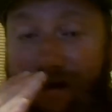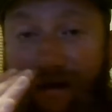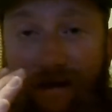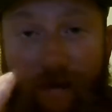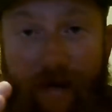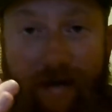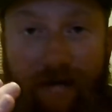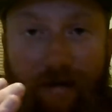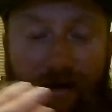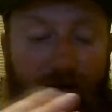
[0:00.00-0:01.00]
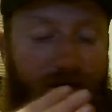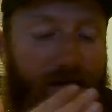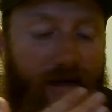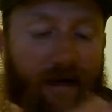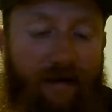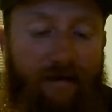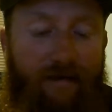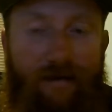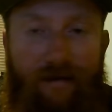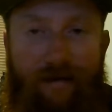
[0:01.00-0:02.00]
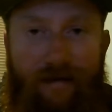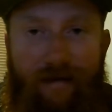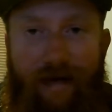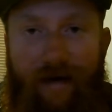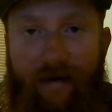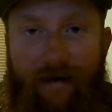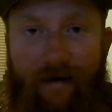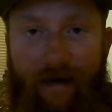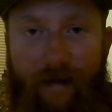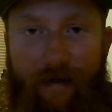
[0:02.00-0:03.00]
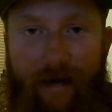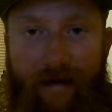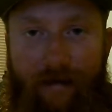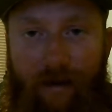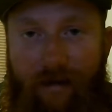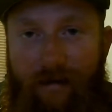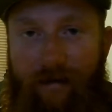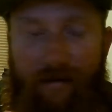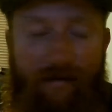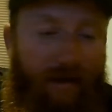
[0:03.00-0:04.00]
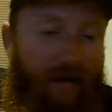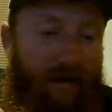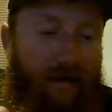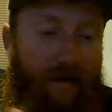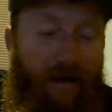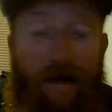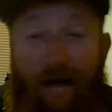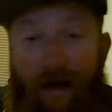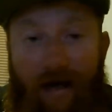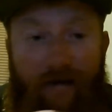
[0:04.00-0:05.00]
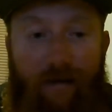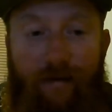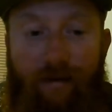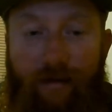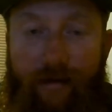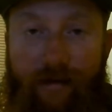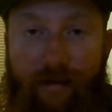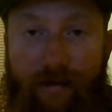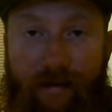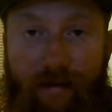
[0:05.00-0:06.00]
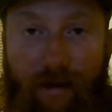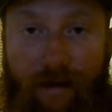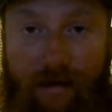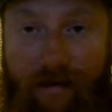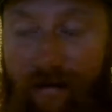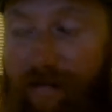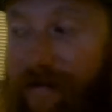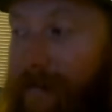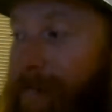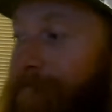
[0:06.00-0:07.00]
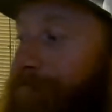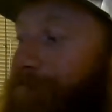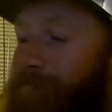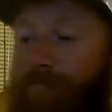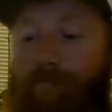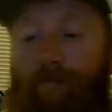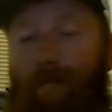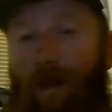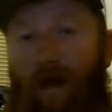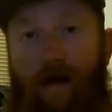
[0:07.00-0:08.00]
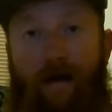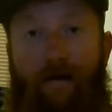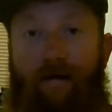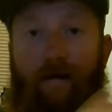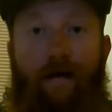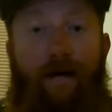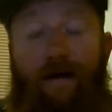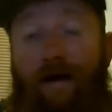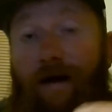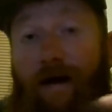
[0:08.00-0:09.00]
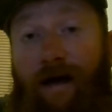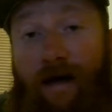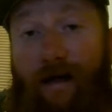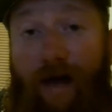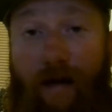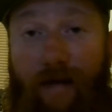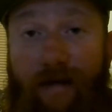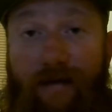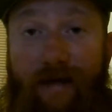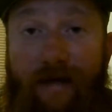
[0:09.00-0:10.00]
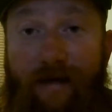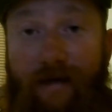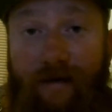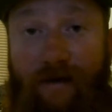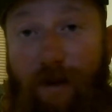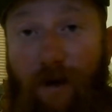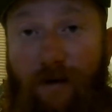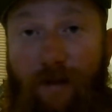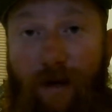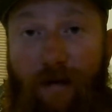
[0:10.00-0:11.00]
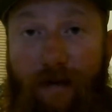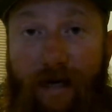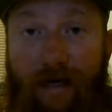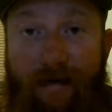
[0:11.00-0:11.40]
the bass spawn. As soon as the tail end of that bass spawn starts getting in, that's when the bluegill spawn starts. And that means that those post-spawn bass